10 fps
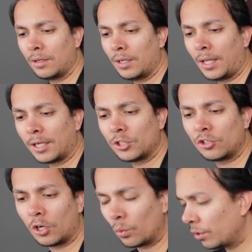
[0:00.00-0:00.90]
uh, like a
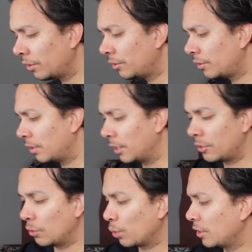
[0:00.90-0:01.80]
Star Wars
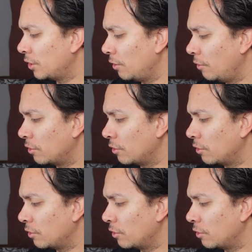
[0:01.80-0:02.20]
Ahsoka series